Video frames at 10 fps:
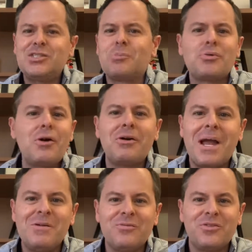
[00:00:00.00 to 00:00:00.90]
your
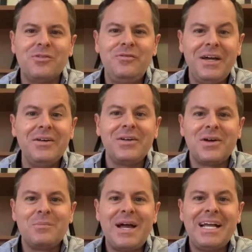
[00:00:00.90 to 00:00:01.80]
program up for failure
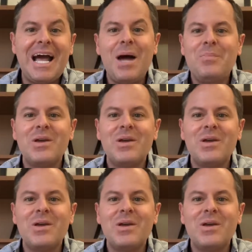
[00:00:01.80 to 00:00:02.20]
by copying